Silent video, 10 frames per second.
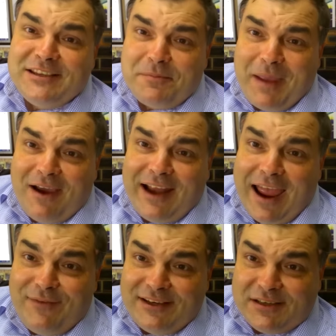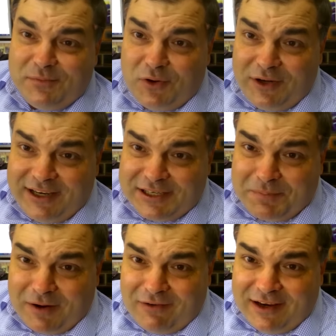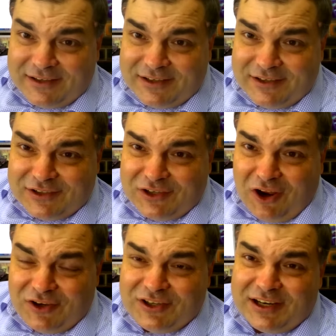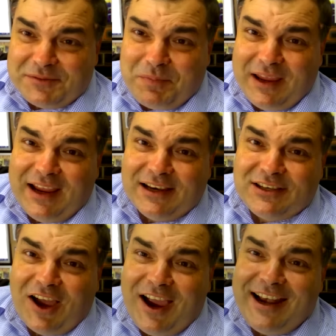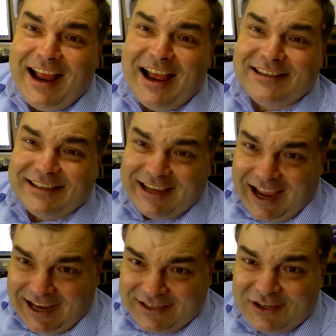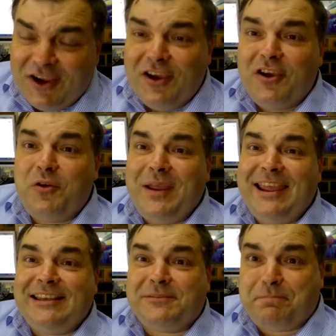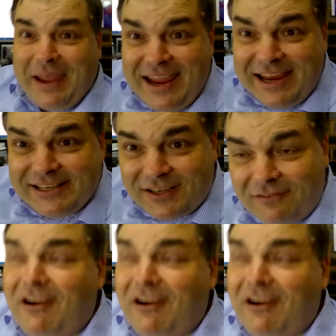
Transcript: about having some good experiences, not just being a tight ass cunt who eats beans and